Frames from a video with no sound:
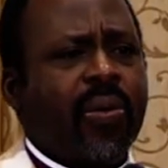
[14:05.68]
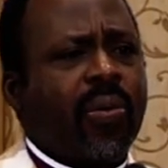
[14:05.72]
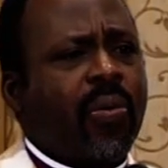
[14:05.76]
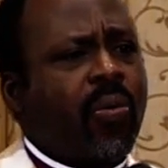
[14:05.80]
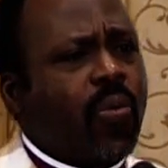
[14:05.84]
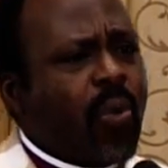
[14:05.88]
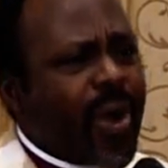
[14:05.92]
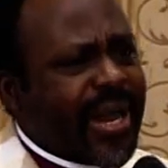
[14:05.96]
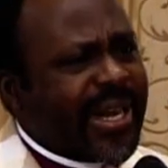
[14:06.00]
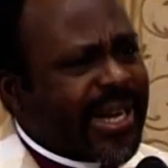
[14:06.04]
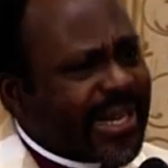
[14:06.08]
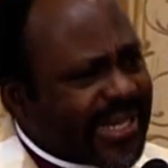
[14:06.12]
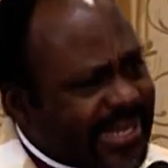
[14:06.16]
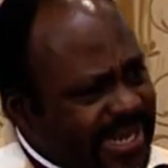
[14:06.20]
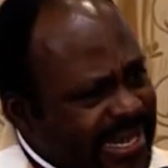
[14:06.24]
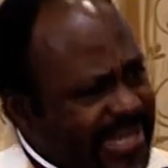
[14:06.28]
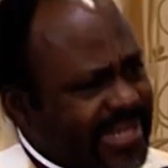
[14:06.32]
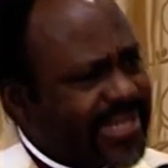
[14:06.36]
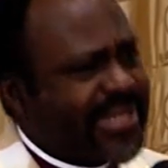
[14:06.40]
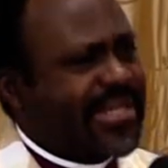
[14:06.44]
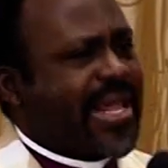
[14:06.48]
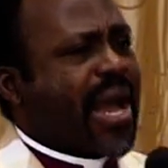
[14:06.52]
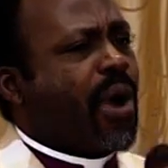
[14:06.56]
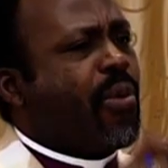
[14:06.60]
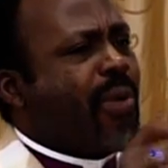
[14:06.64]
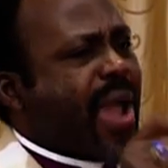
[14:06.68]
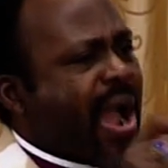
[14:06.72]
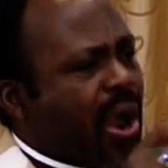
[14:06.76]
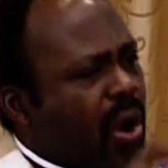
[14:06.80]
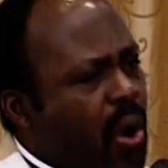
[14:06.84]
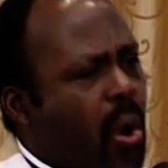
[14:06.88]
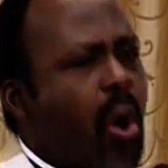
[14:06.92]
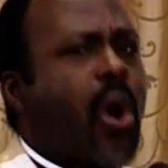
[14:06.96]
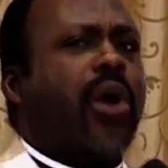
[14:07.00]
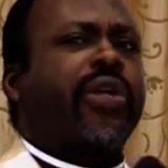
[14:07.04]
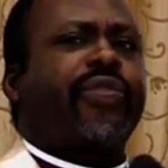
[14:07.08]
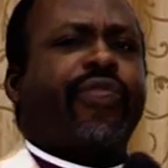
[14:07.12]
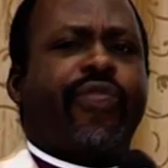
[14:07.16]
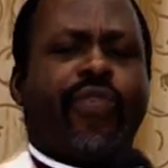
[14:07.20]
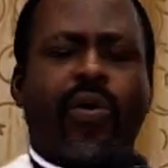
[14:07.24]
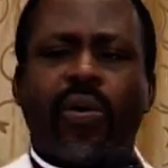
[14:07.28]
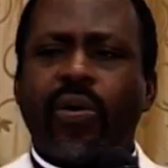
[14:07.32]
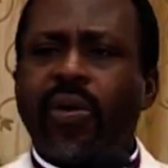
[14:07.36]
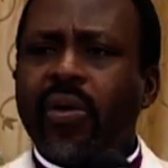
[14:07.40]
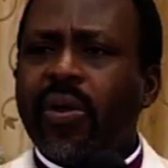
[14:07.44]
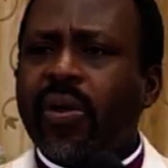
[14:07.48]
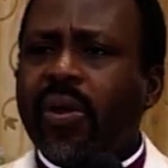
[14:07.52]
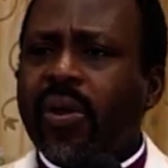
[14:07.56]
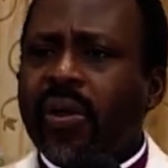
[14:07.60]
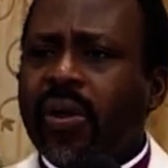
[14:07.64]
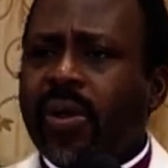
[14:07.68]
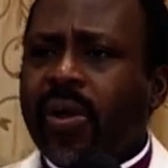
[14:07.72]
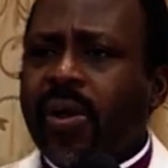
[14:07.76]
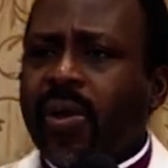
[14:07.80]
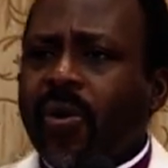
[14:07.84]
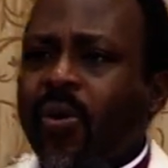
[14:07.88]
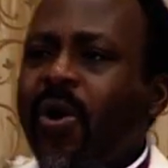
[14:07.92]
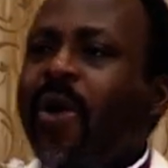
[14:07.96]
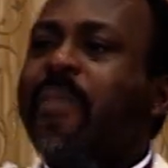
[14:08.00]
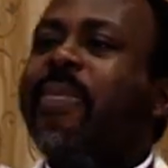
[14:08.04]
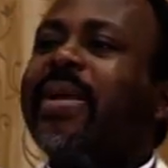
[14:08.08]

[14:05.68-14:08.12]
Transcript: what it is that we are called for. We've